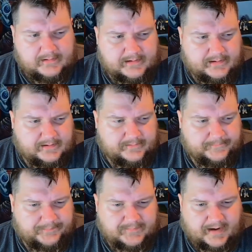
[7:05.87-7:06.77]

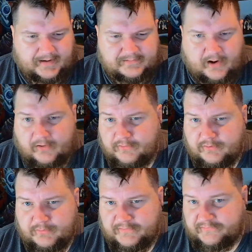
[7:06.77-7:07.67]
Um, I, Call of
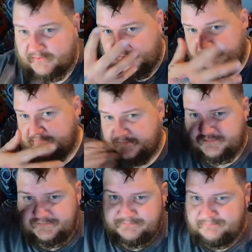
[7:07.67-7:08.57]
Duty is kind of
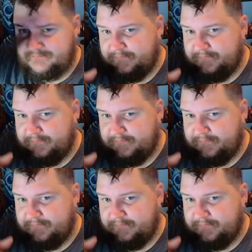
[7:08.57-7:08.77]
just...